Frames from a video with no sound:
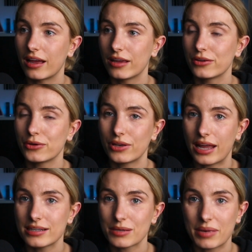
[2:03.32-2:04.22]
your
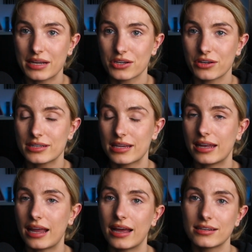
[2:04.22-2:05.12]
landing page content,
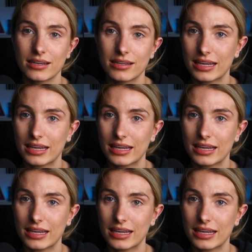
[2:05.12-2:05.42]
and other